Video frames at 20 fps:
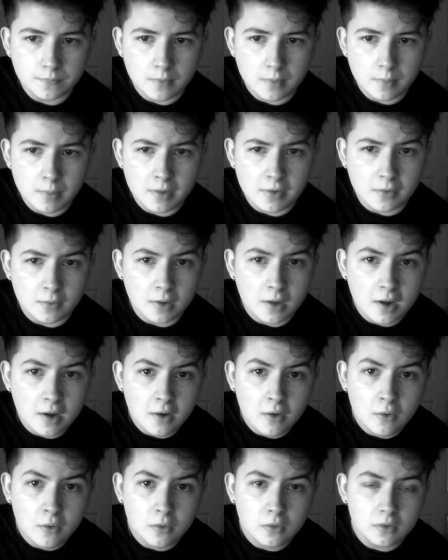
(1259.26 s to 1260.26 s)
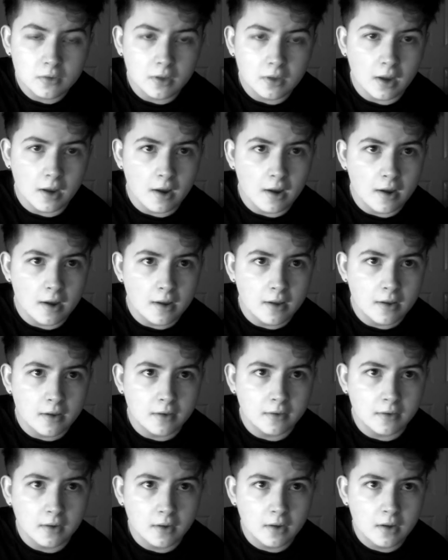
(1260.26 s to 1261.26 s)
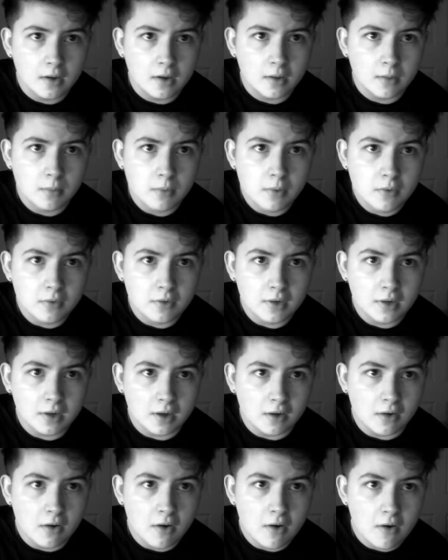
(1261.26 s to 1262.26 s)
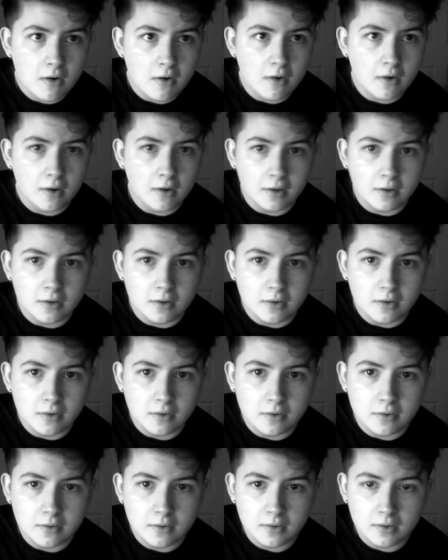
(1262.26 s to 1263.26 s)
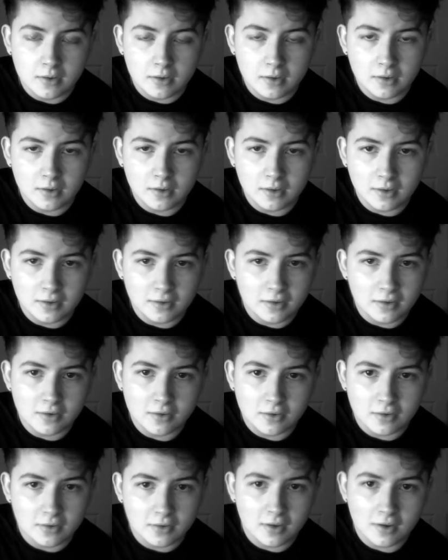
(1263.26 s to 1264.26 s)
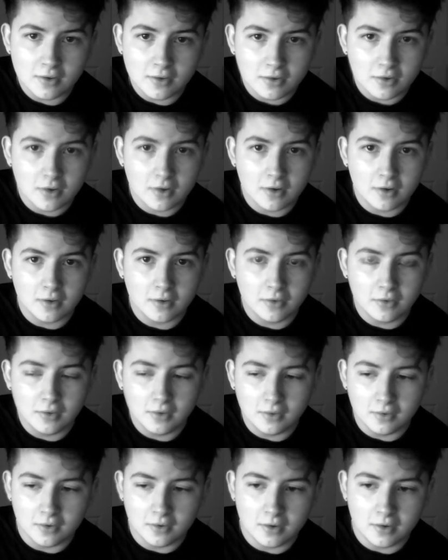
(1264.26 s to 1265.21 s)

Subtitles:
mental health and music and art and etc, like things that